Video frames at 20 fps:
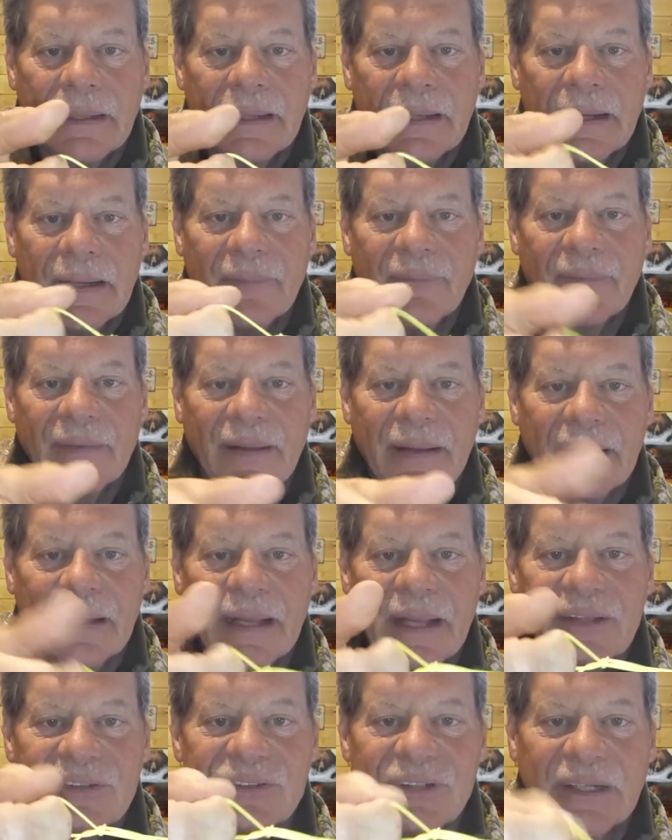and then
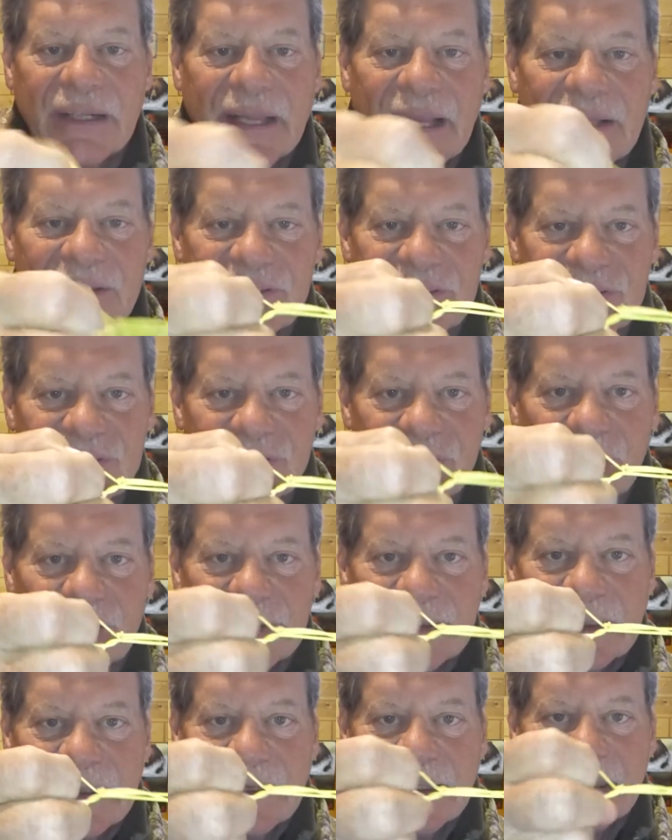as you
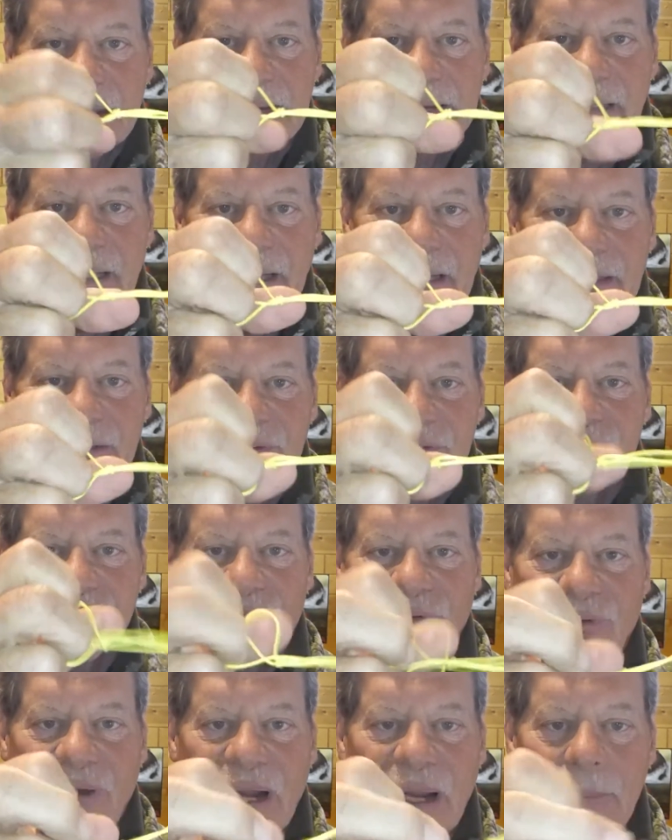start to get it tight, just
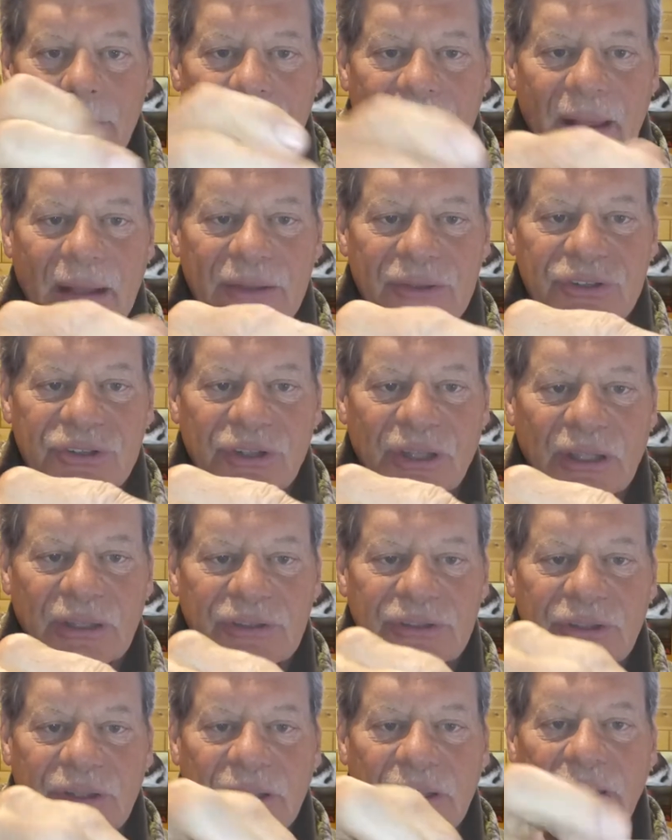grab that
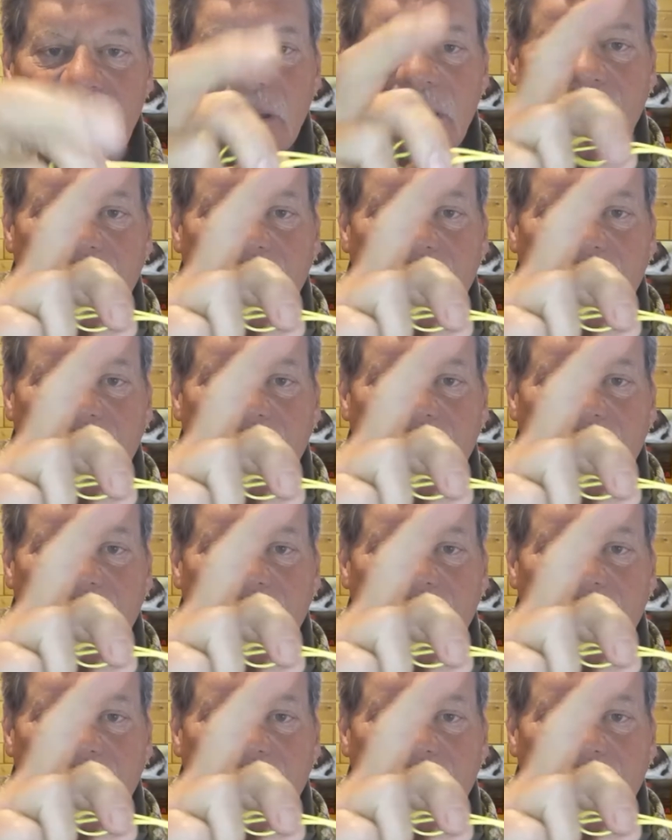junction